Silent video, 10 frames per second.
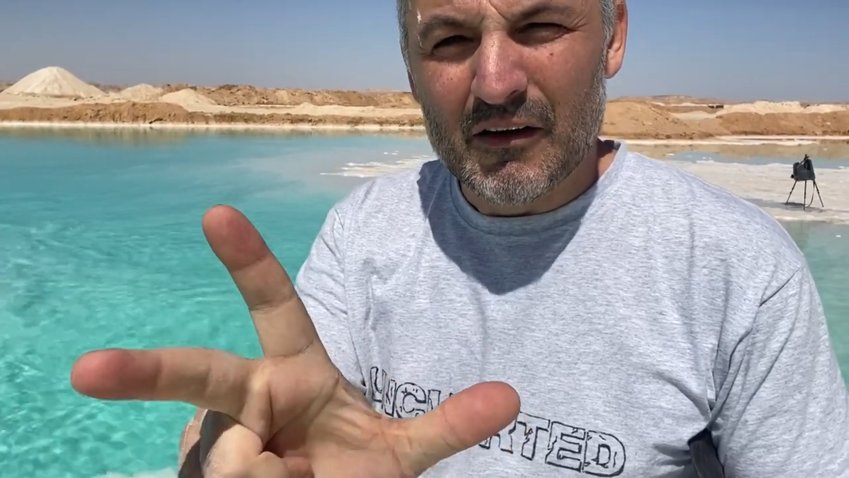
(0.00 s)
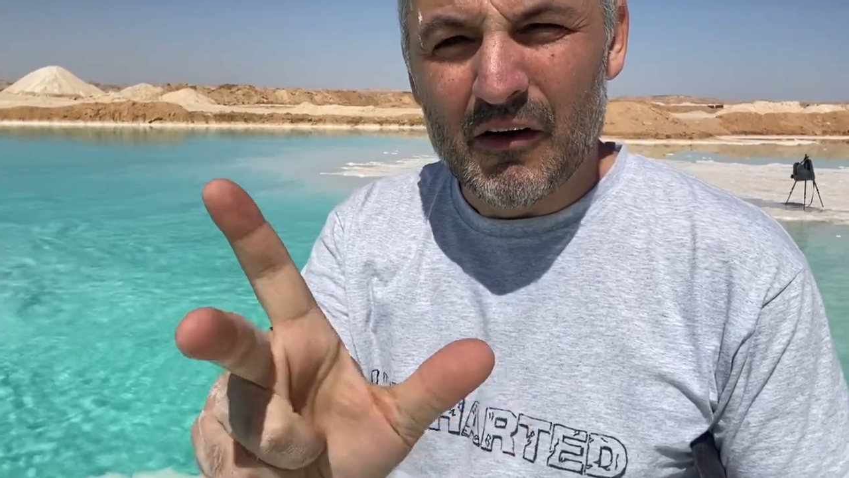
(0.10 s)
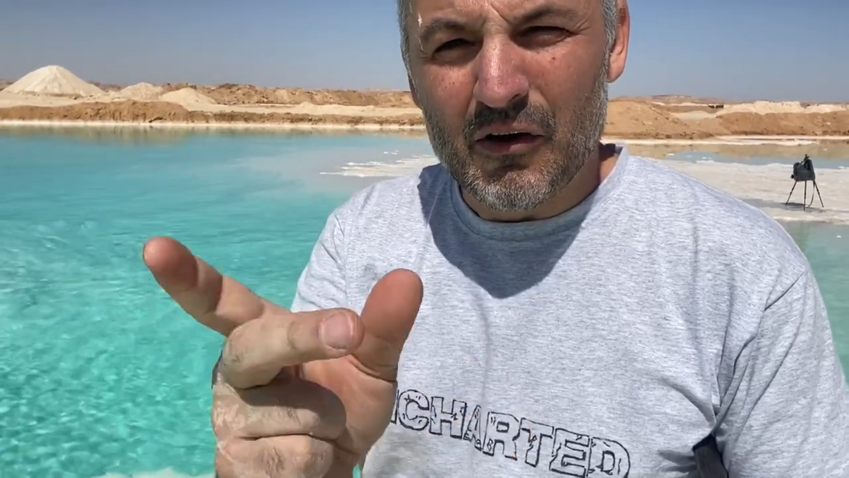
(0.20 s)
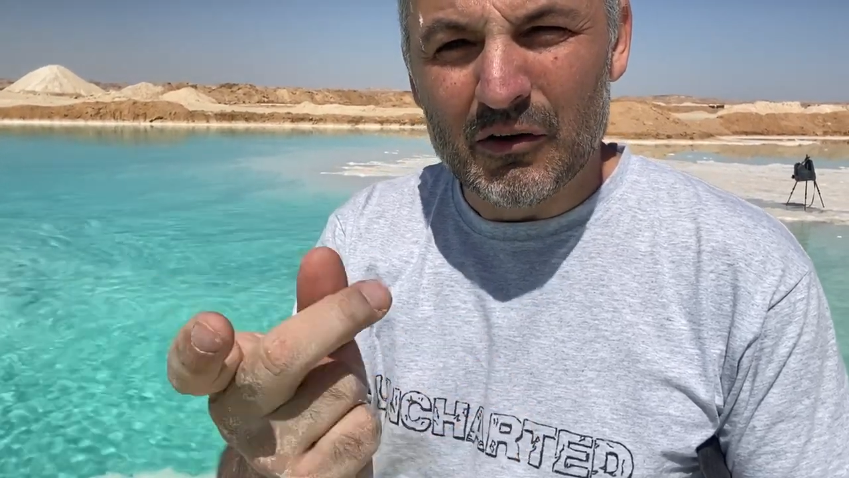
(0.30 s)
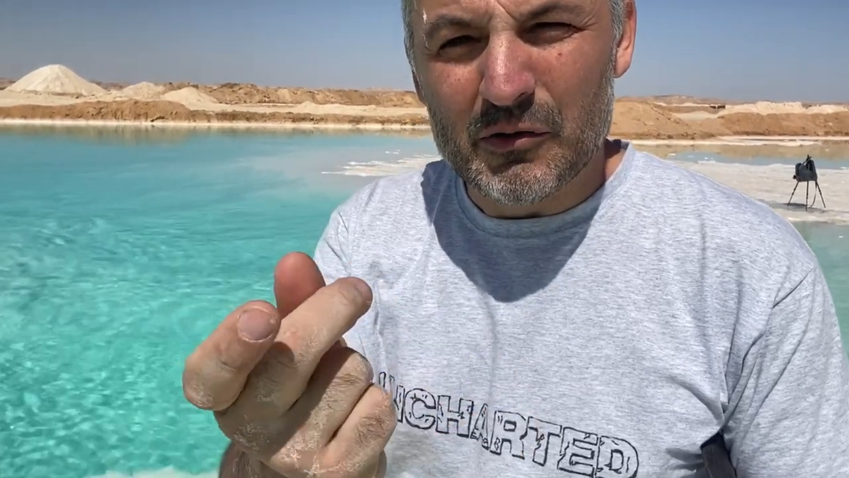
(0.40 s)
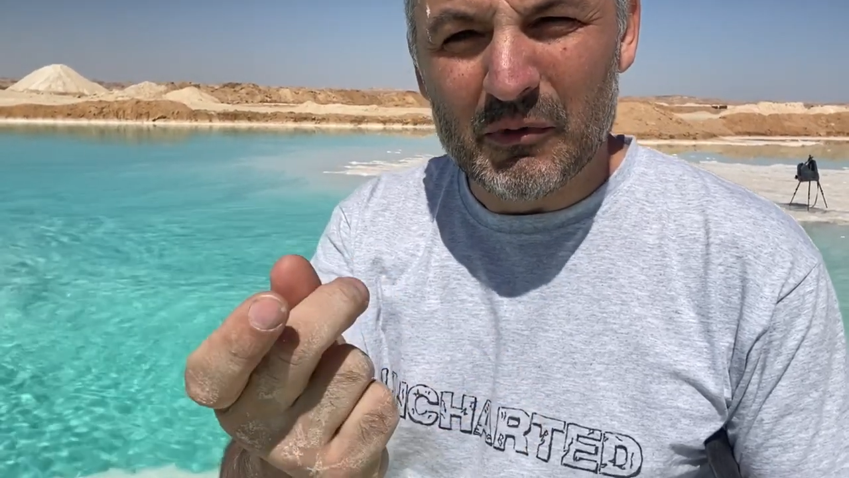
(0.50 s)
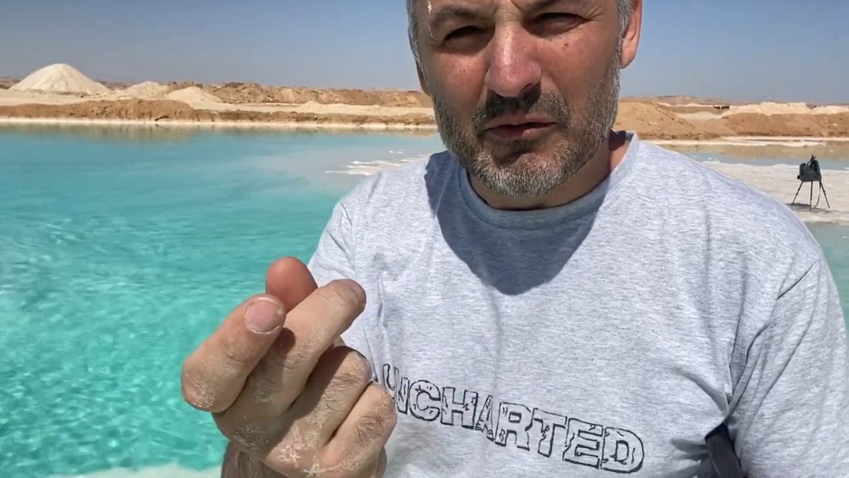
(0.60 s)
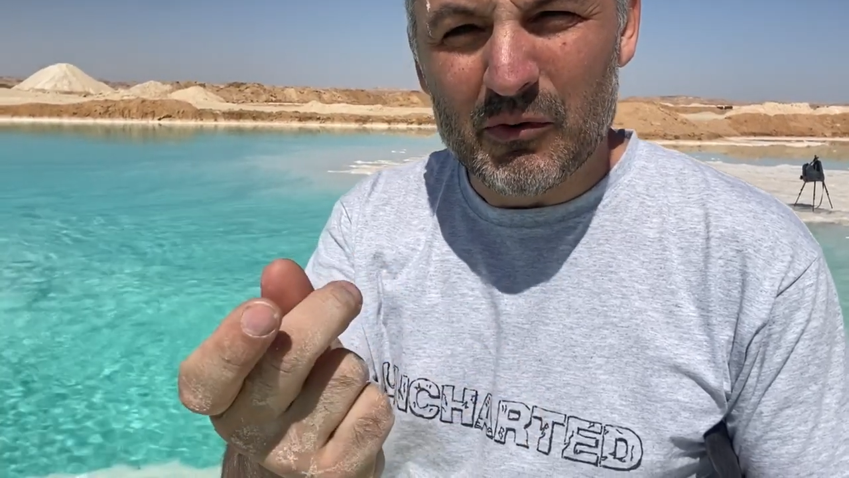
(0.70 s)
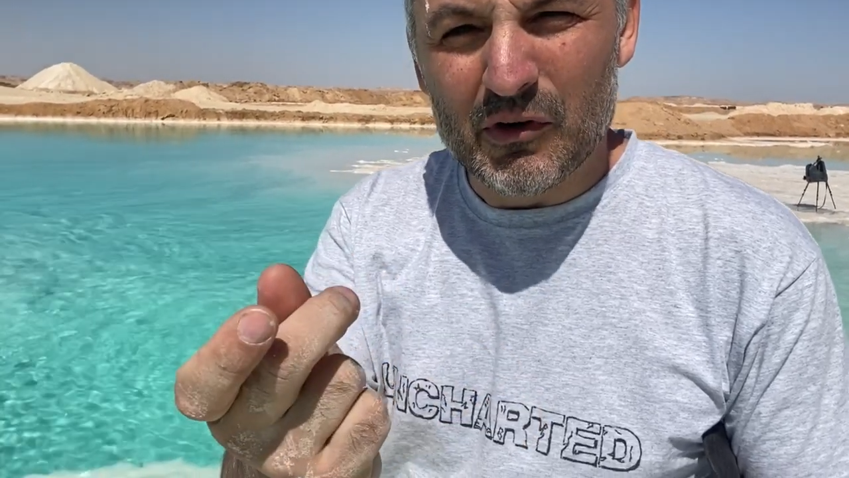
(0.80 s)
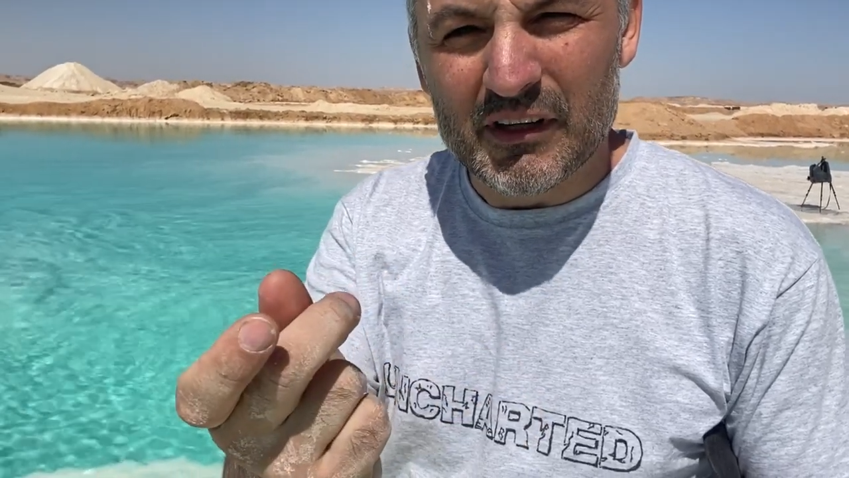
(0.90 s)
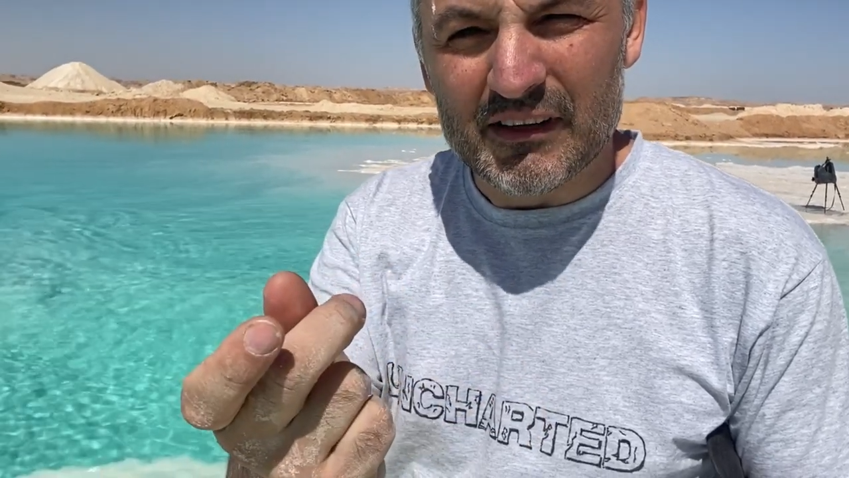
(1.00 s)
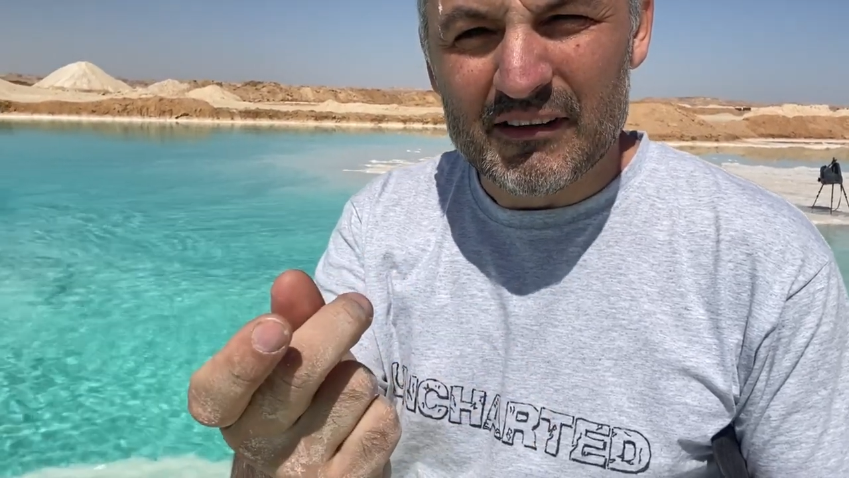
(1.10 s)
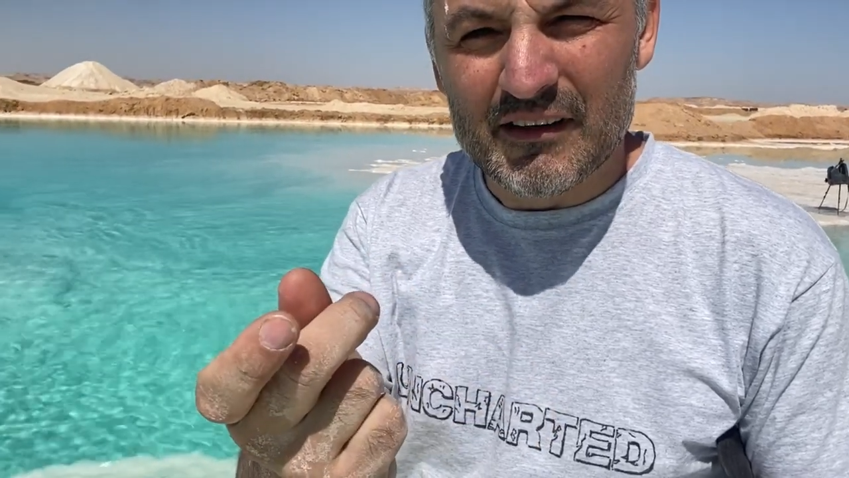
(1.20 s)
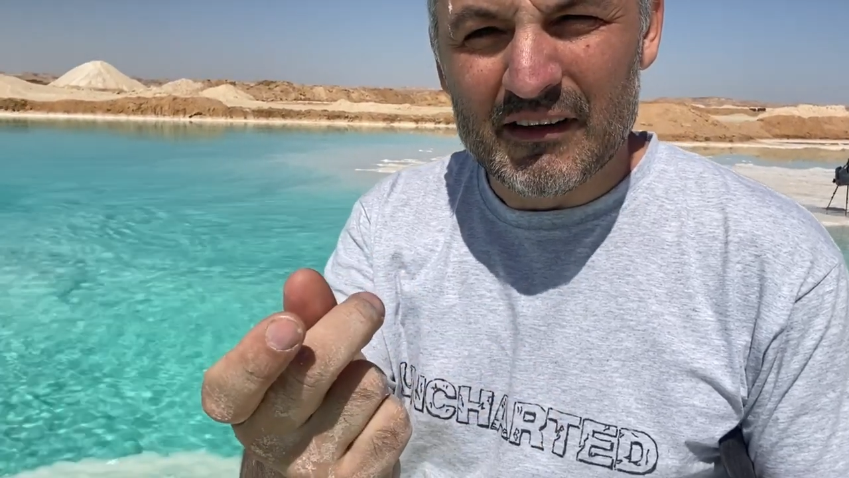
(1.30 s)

all in one product